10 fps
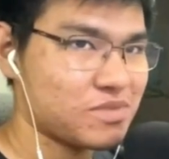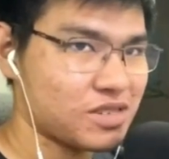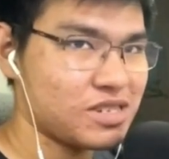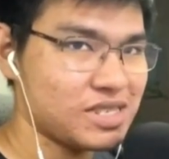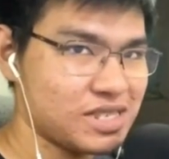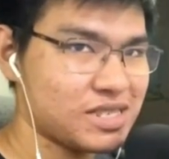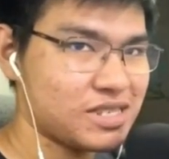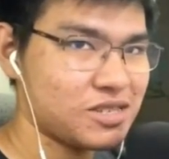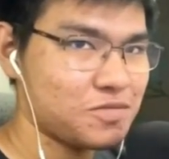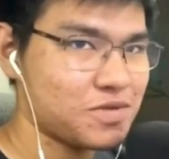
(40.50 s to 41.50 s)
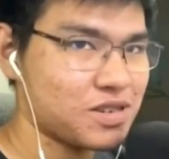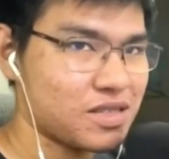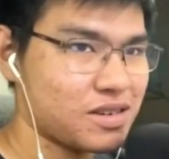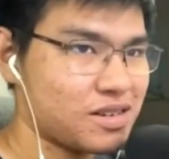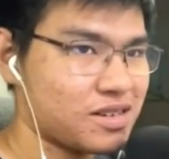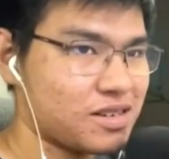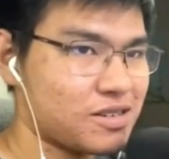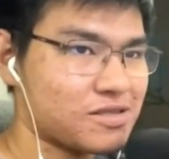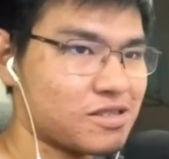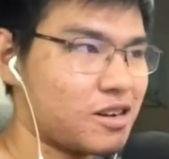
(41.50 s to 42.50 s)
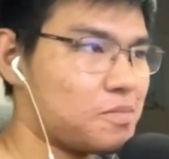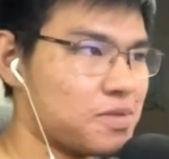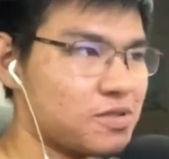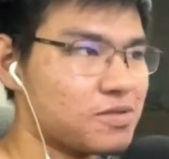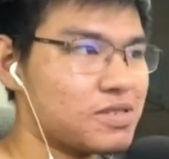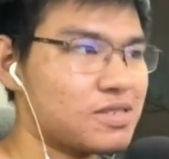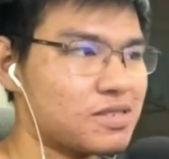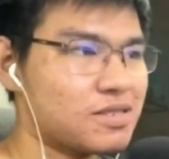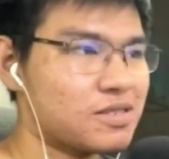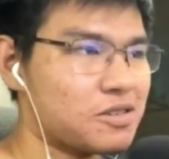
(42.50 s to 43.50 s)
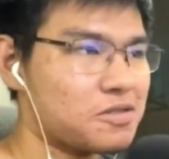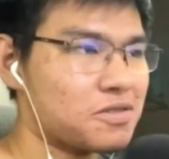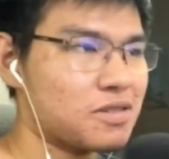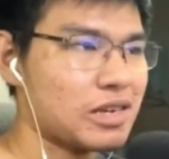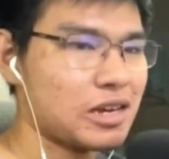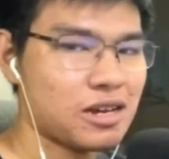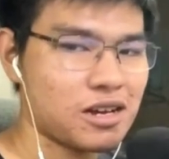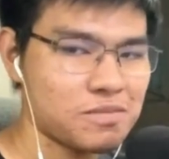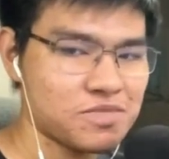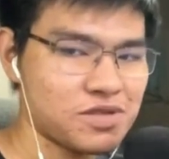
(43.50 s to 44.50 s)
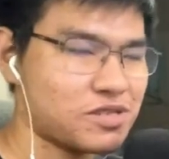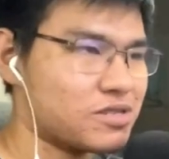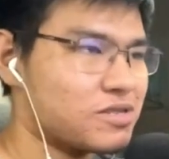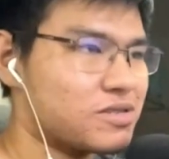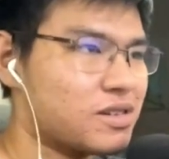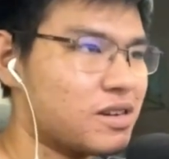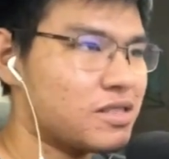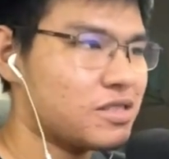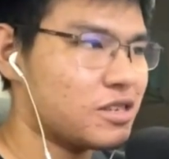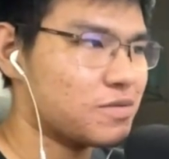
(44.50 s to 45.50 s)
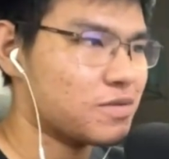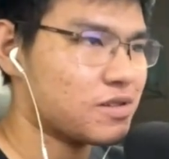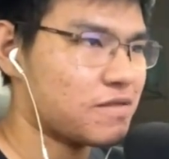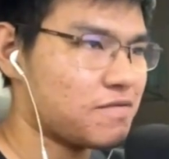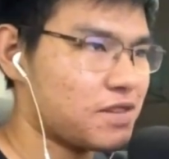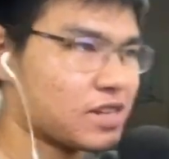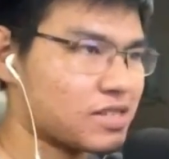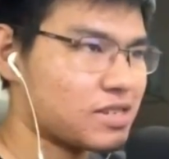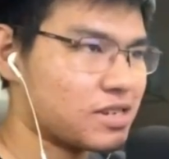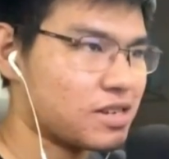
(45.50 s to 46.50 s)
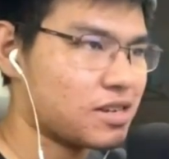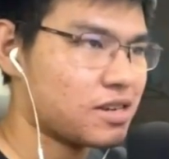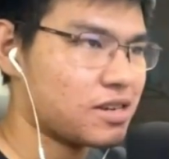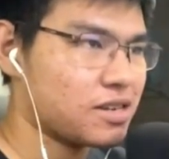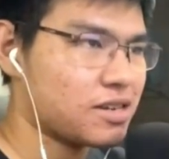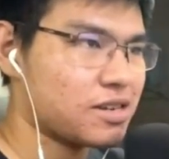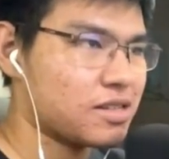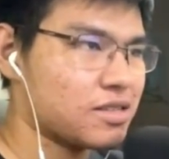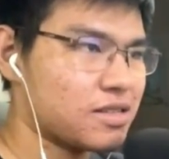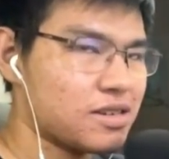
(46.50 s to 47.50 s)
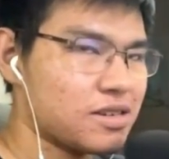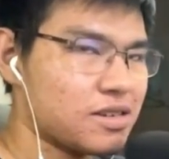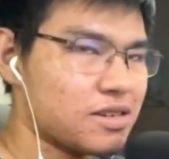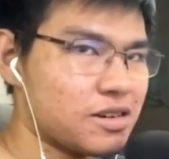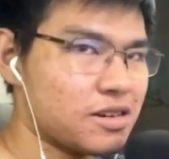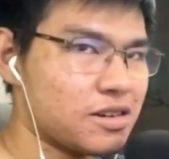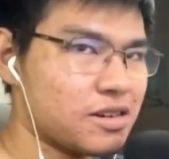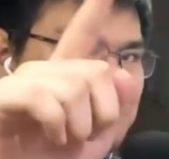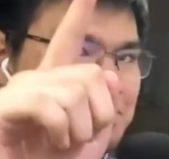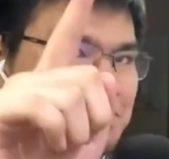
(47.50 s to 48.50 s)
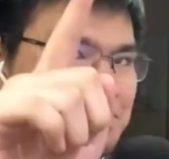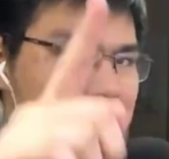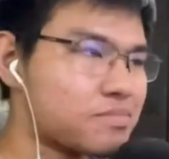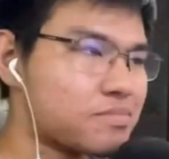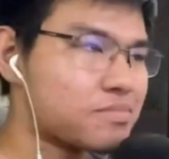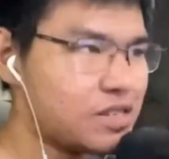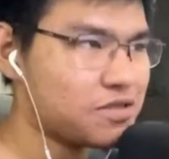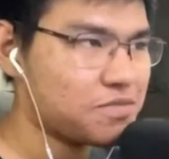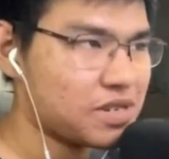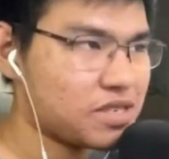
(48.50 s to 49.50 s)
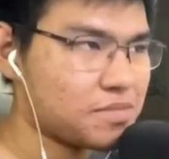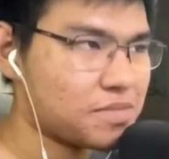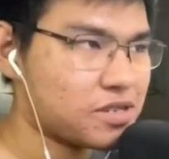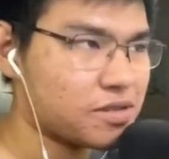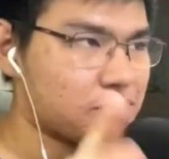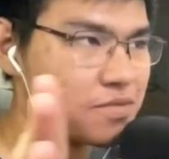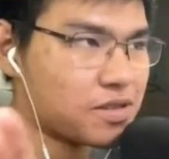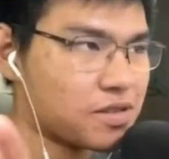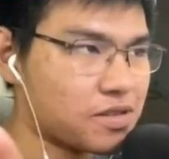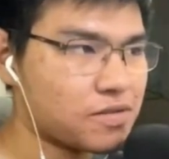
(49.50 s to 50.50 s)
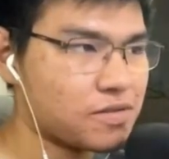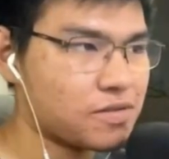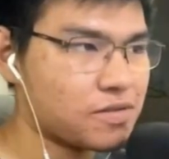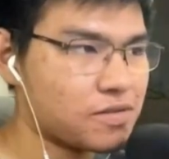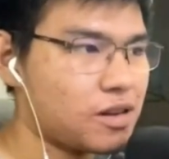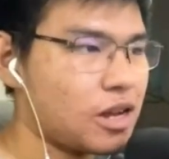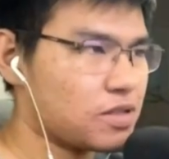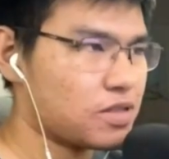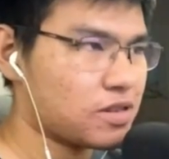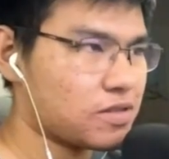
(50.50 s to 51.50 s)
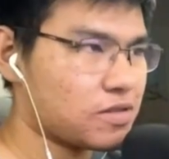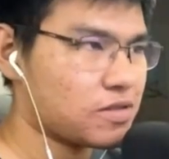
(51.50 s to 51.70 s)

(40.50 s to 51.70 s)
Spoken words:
consistent with uploads, so yeah, I'm pretty sure this will affect the Days with My Stepsister as well. So what the hell,